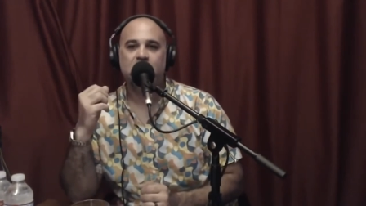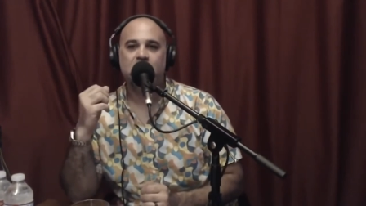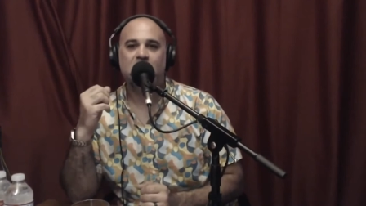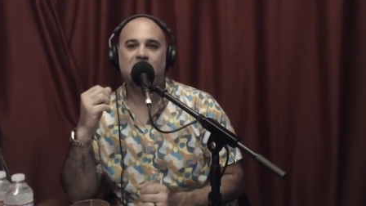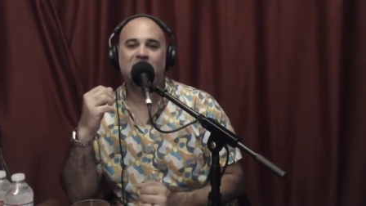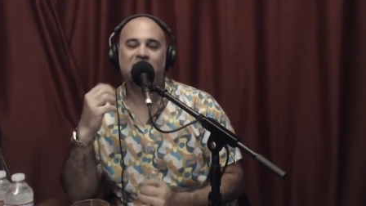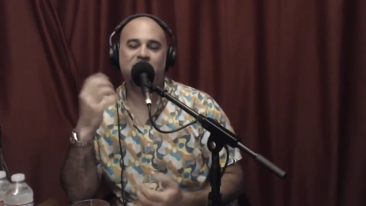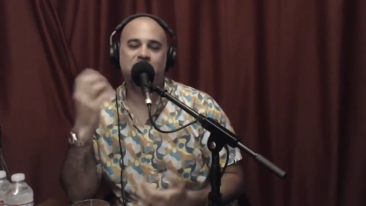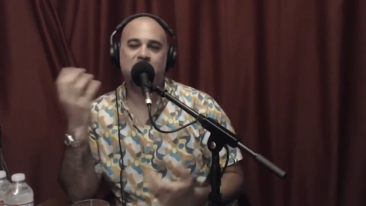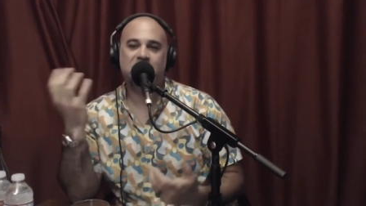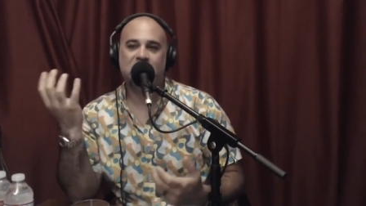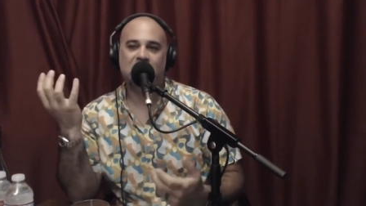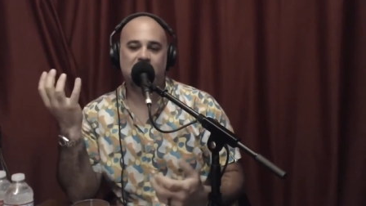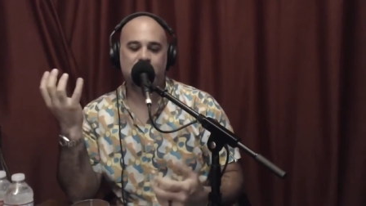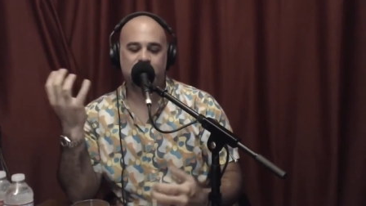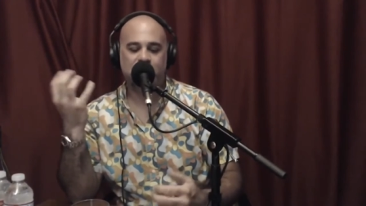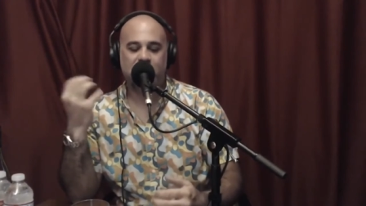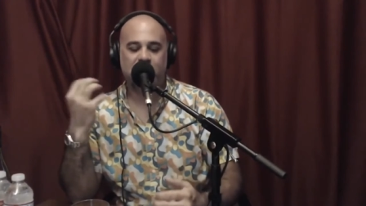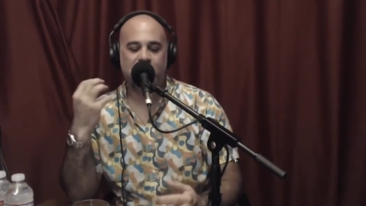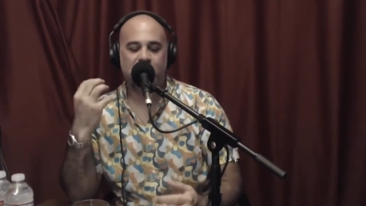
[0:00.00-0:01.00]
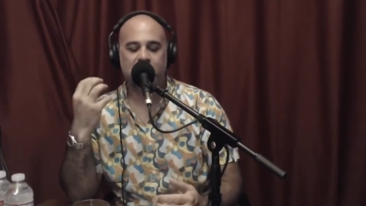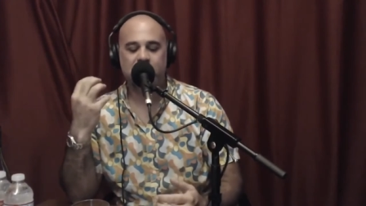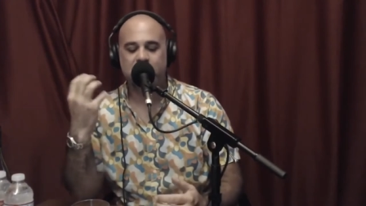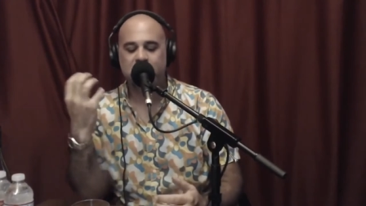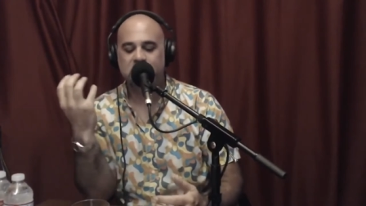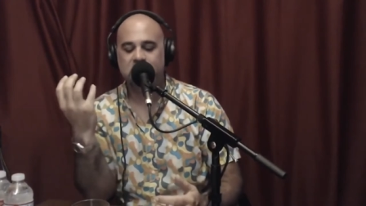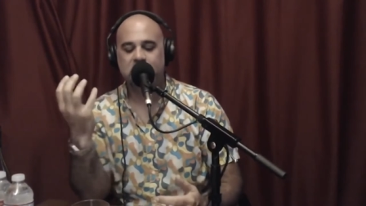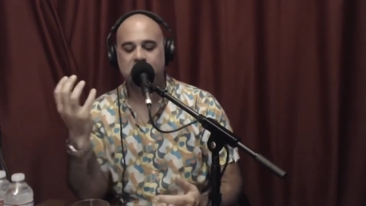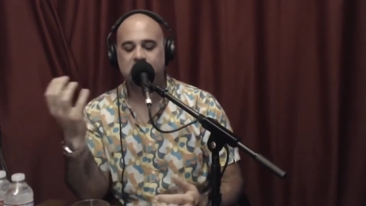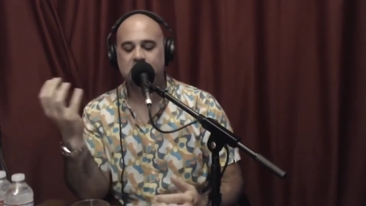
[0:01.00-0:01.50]
I've been operating under
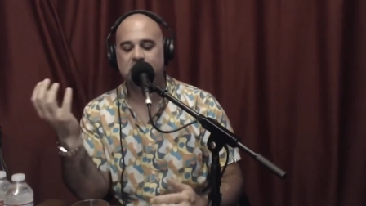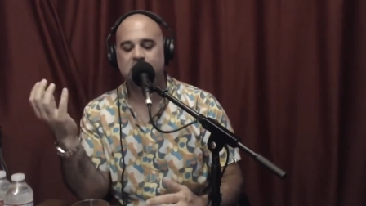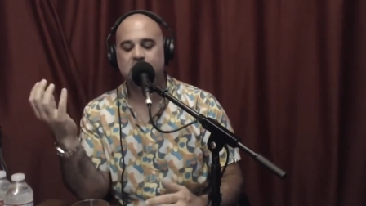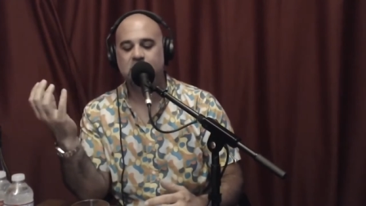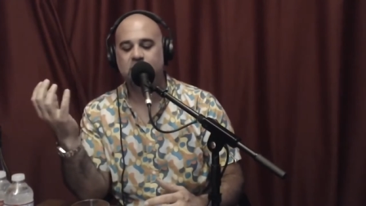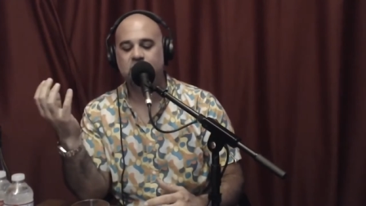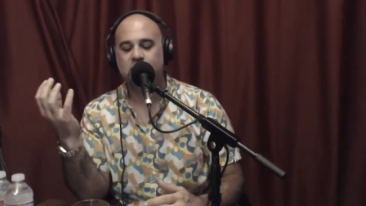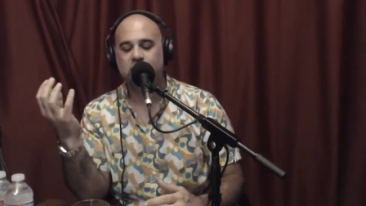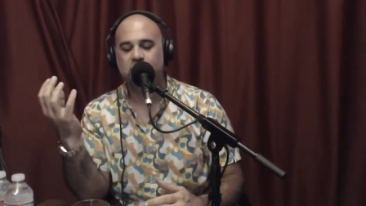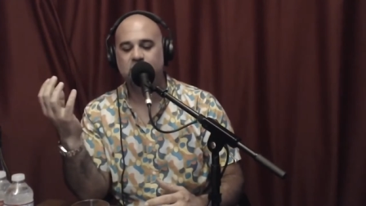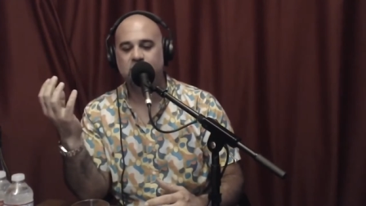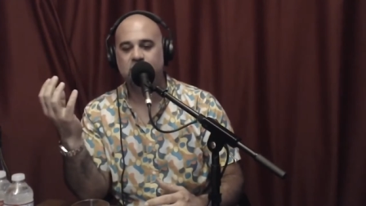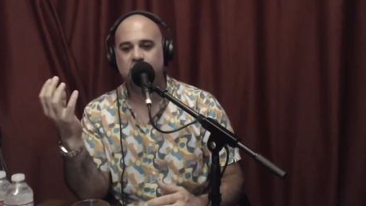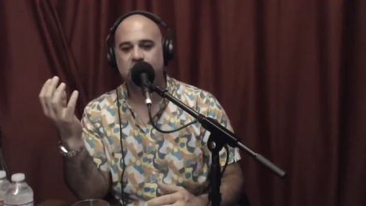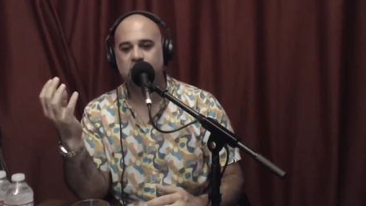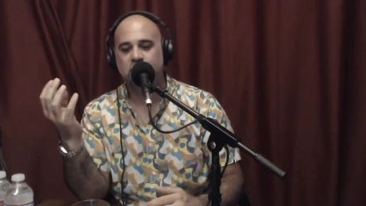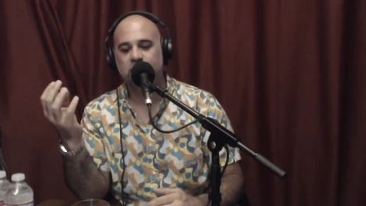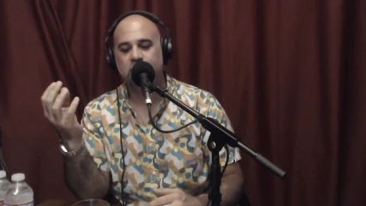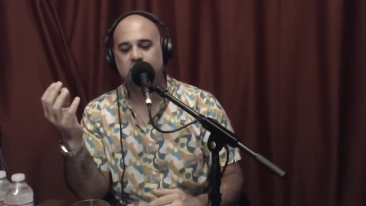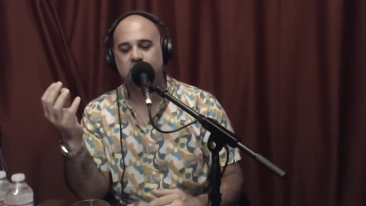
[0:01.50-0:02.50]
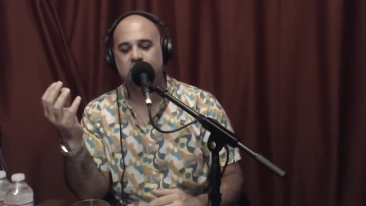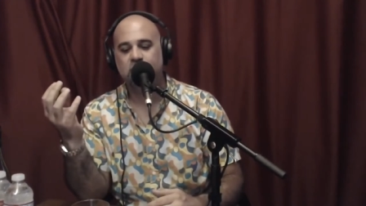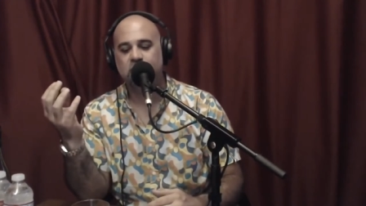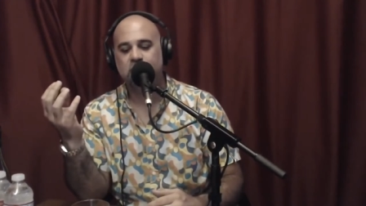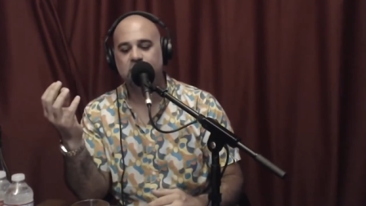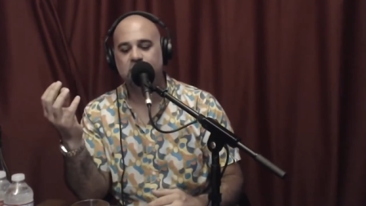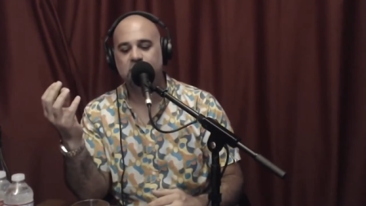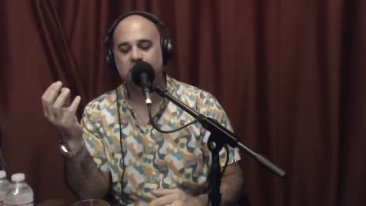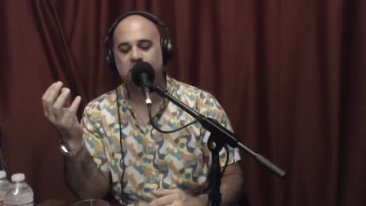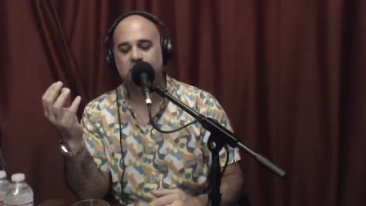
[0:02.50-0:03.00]
the the the the
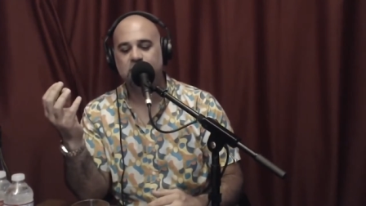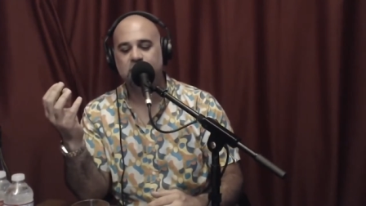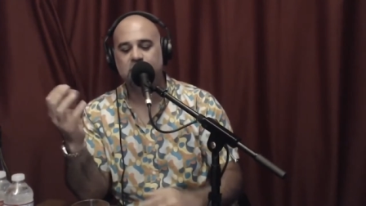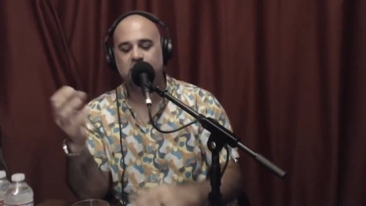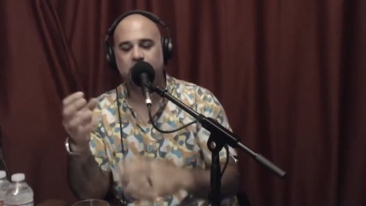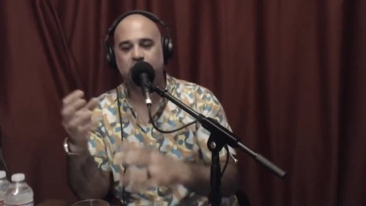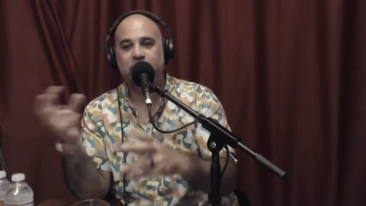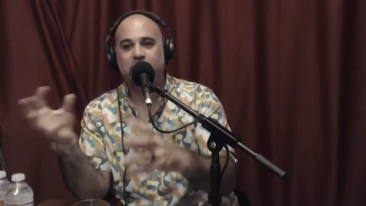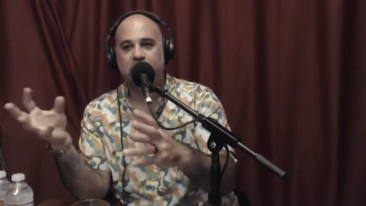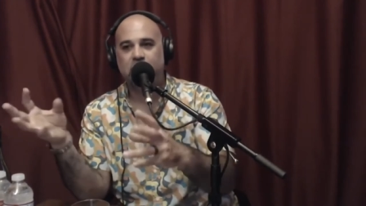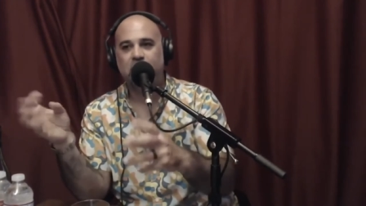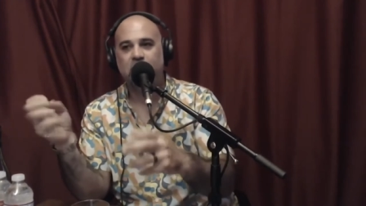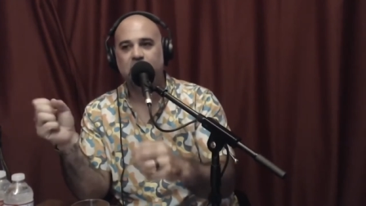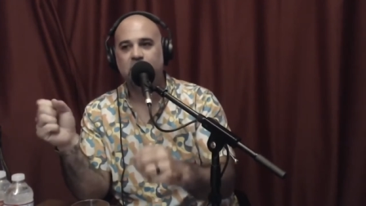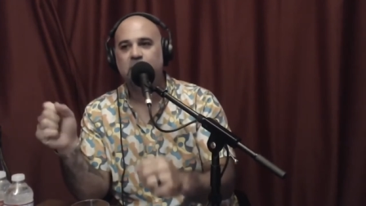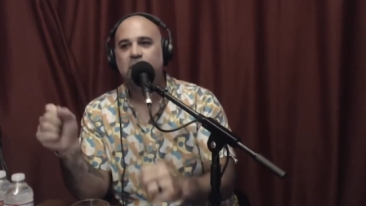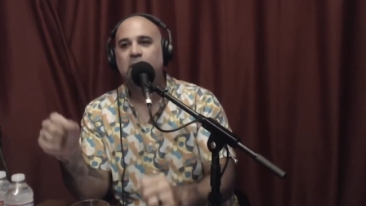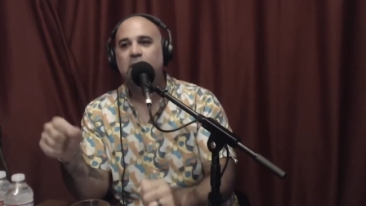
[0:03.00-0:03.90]
the, the credo